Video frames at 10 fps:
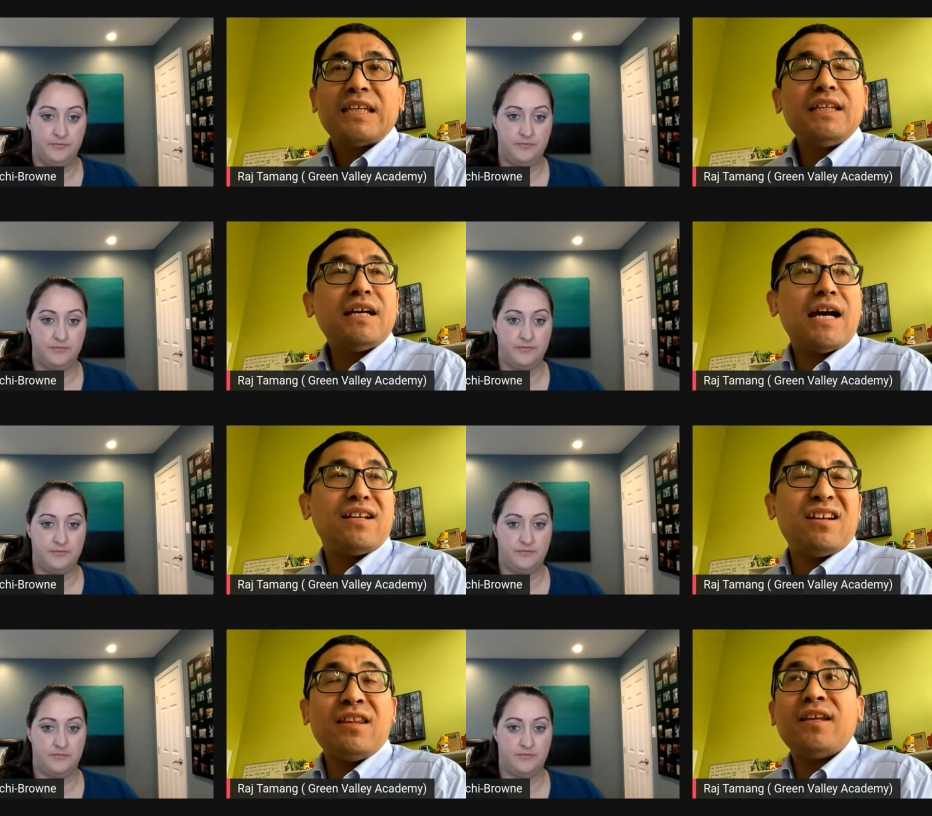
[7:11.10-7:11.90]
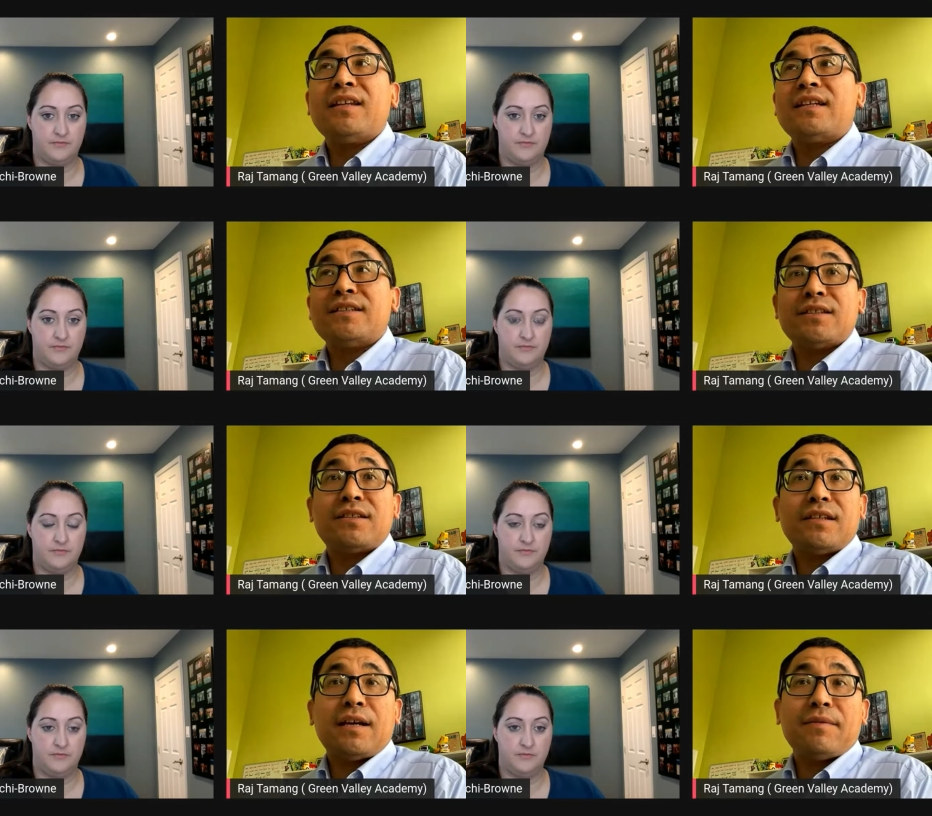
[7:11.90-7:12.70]
Speaker 1: You know, I don't think there is
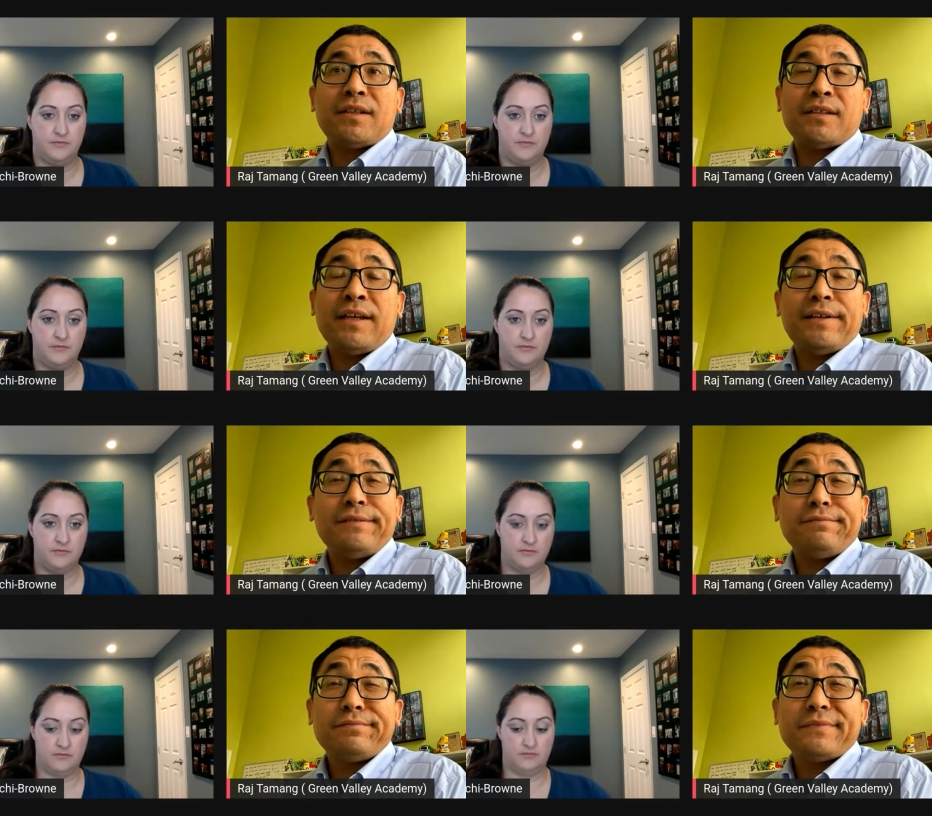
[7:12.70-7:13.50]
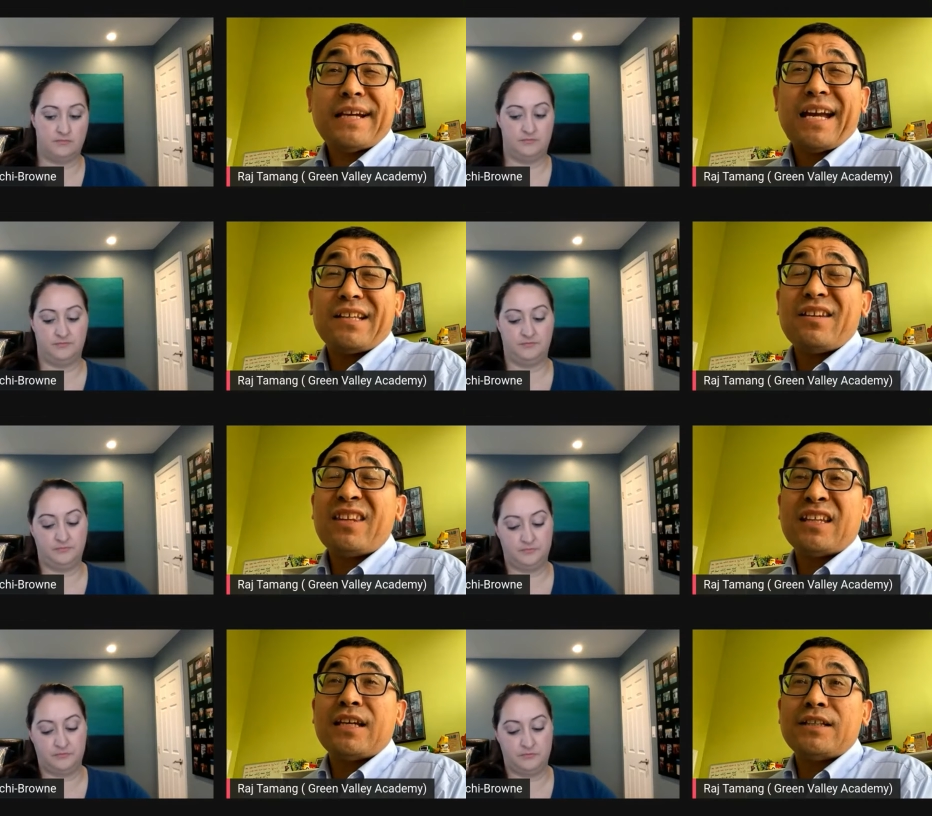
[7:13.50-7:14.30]
a. I mean, I
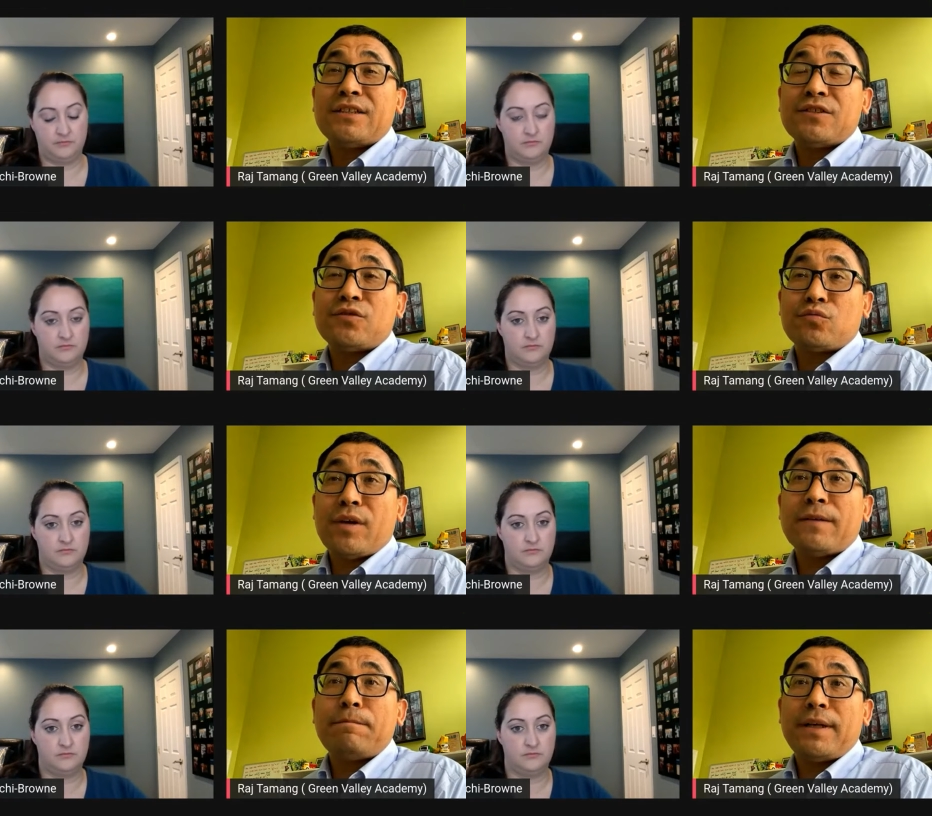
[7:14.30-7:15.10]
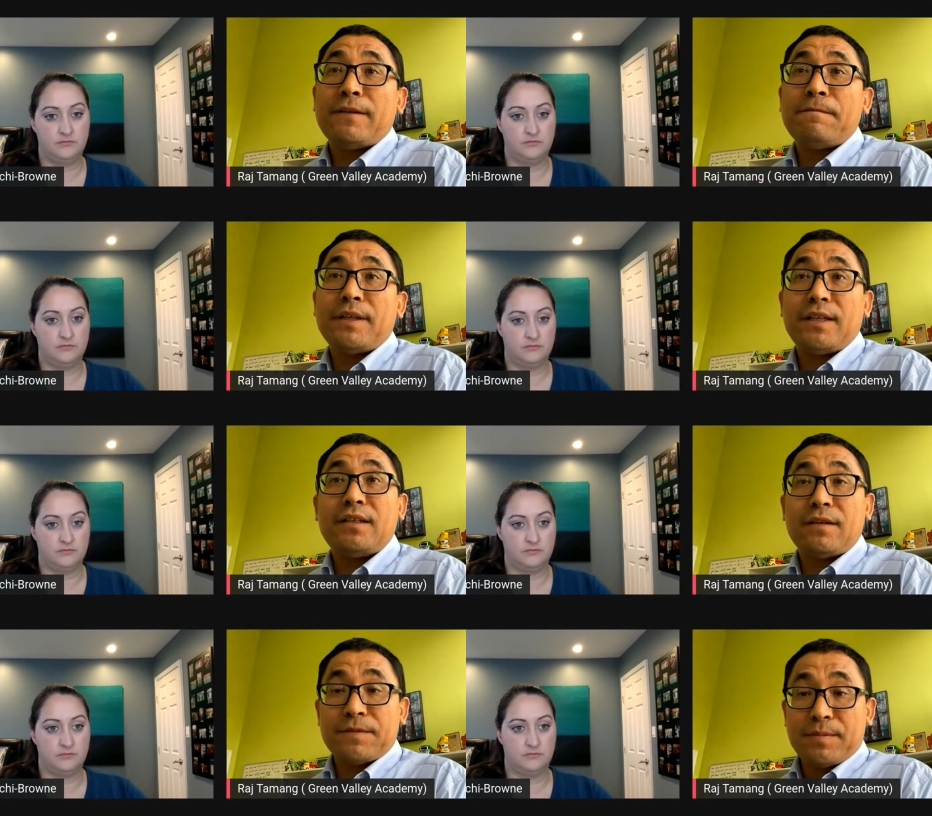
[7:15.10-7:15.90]
don't think there is a direct benefit
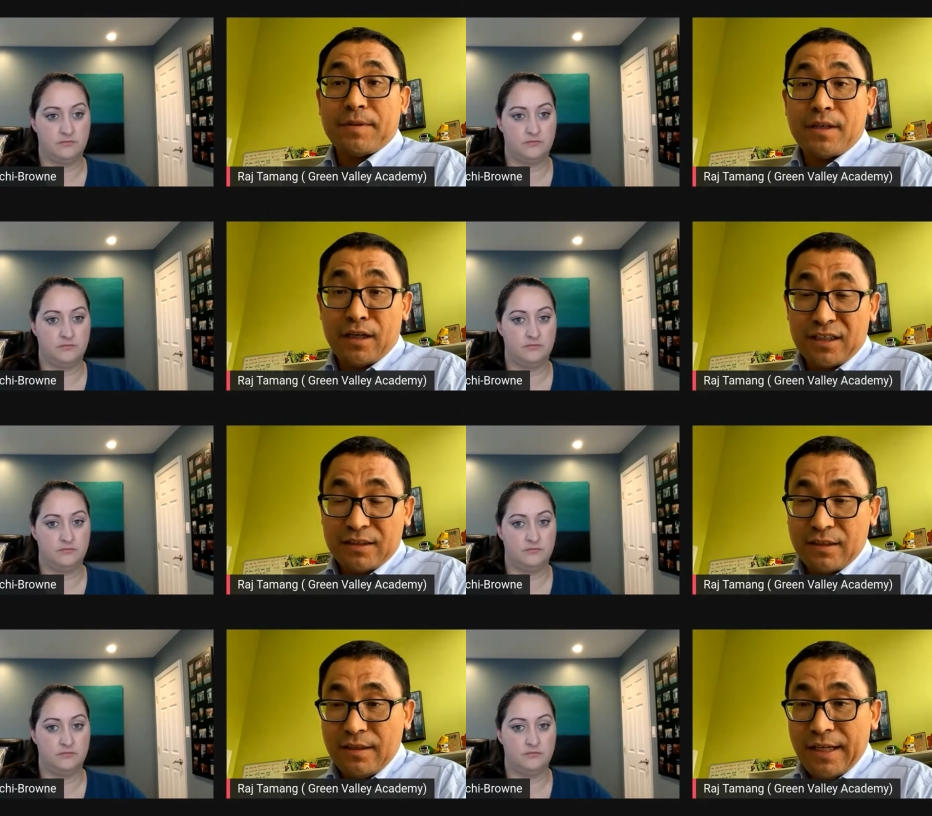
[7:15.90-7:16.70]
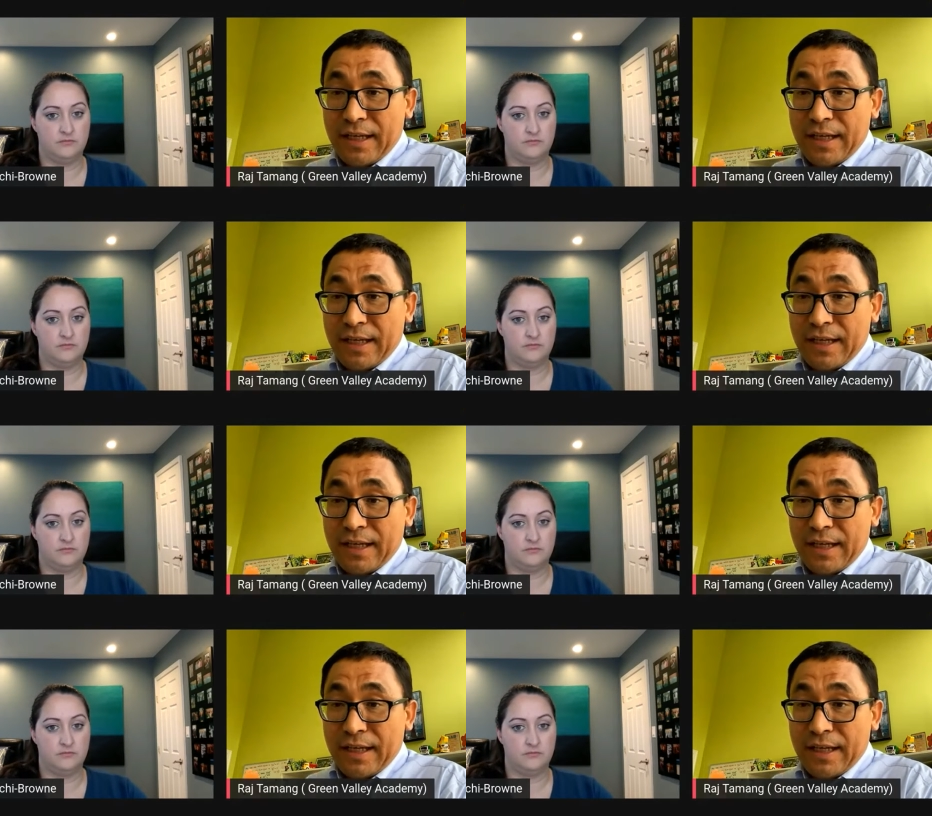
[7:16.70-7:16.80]
in terms of cost.